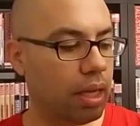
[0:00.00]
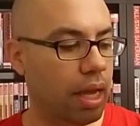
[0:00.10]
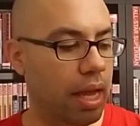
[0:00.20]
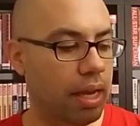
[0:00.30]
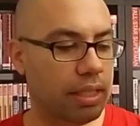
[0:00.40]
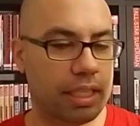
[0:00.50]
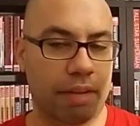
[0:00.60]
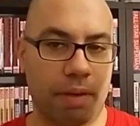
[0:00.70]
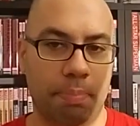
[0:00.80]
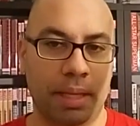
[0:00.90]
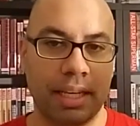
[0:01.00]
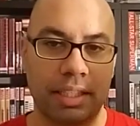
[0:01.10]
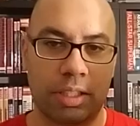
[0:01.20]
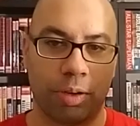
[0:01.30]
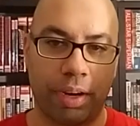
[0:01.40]
and Steve Epting
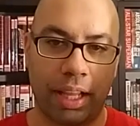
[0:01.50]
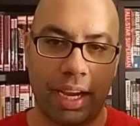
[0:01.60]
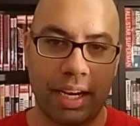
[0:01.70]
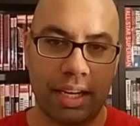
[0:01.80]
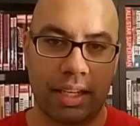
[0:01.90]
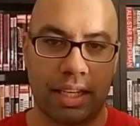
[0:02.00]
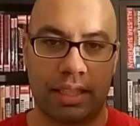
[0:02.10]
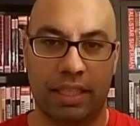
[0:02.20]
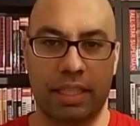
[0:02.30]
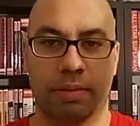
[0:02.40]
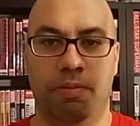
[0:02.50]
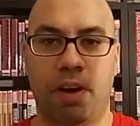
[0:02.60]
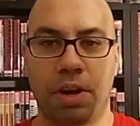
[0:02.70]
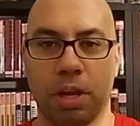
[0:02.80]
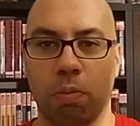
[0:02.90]
storyline. This is
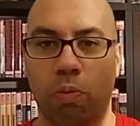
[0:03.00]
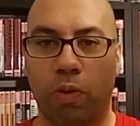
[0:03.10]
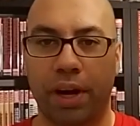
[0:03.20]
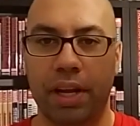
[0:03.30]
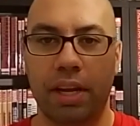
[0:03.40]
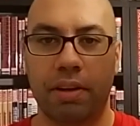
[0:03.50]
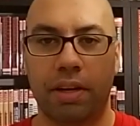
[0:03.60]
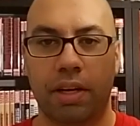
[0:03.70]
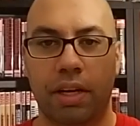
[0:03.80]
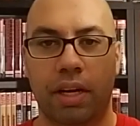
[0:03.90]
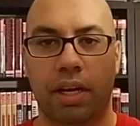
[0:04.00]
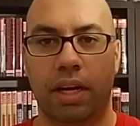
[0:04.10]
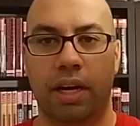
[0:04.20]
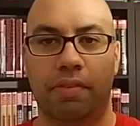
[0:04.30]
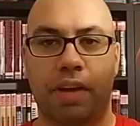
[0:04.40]
volume 1
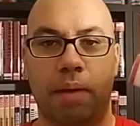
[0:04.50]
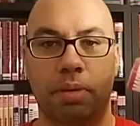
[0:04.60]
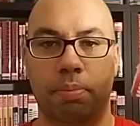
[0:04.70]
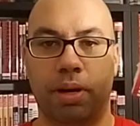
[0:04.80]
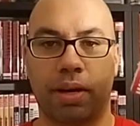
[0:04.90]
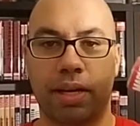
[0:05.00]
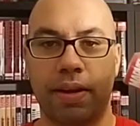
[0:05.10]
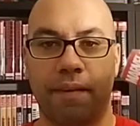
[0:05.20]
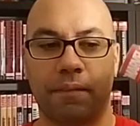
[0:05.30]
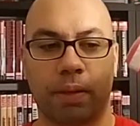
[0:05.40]
of Captain America.